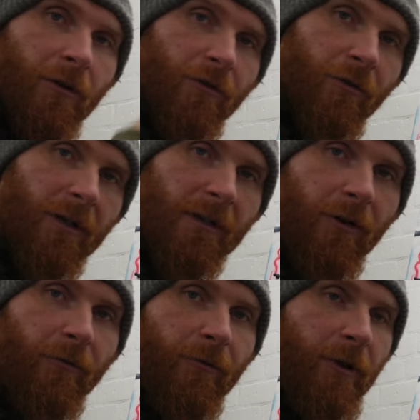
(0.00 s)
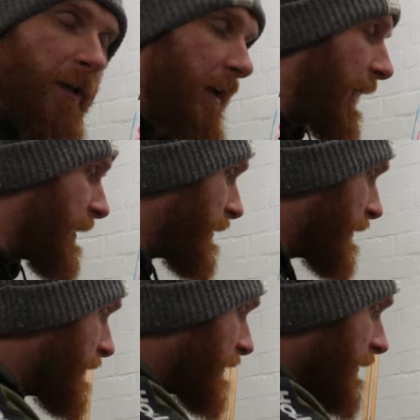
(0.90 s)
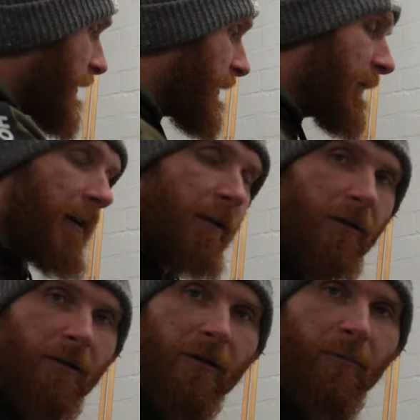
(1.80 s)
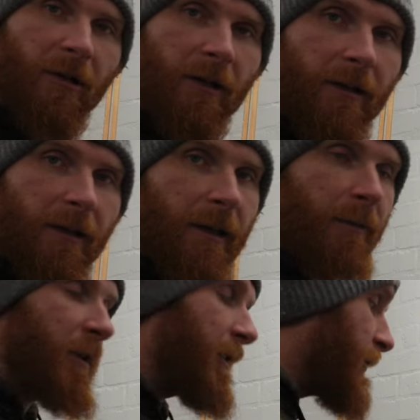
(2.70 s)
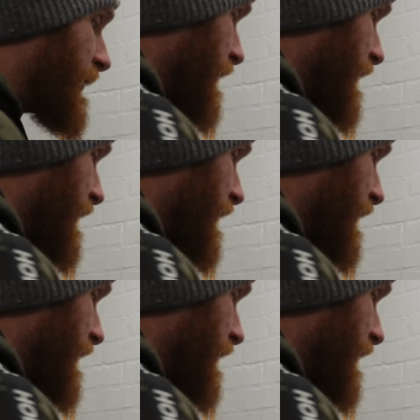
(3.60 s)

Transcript: trace over it again, then that'll apply the image